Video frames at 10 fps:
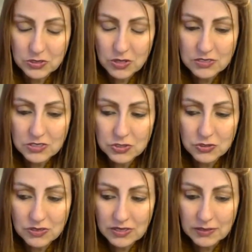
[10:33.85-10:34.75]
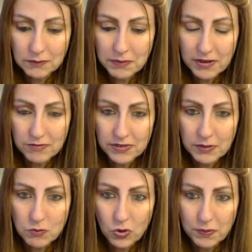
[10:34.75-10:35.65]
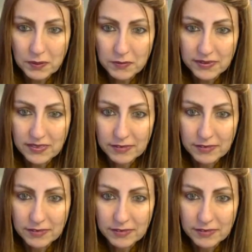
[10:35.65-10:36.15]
it's certainly benefiting more people than live